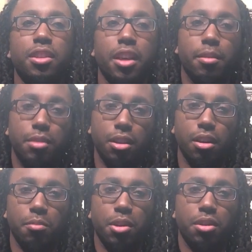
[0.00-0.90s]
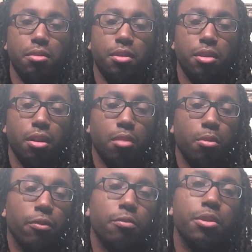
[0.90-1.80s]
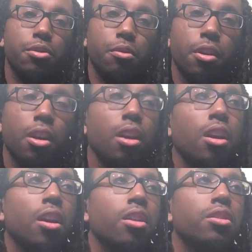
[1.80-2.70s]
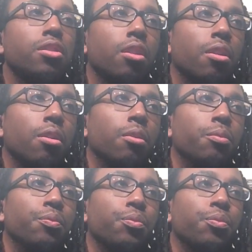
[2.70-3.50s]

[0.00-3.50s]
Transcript: same city, me and Tierra both from Detroit, so